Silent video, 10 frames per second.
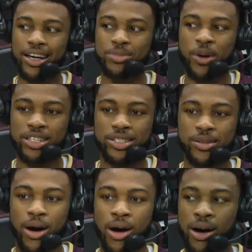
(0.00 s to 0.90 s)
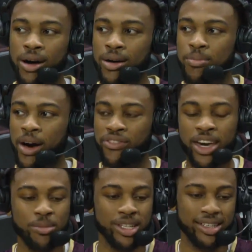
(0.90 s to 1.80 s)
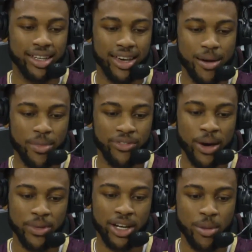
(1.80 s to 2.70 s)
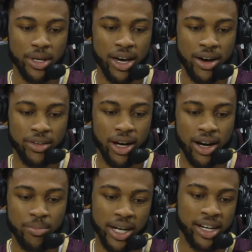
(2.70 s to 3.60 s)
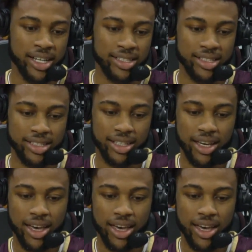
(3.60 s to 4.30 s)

especially my family coming out, my cousins,